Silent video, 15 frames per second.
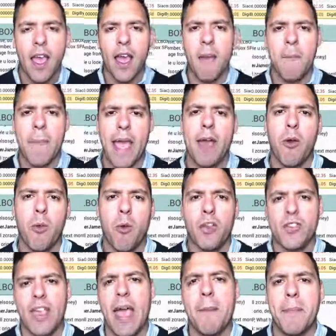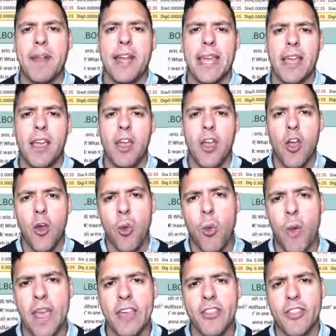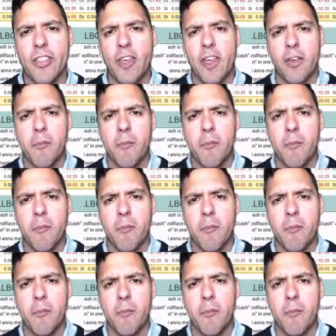about what's happening with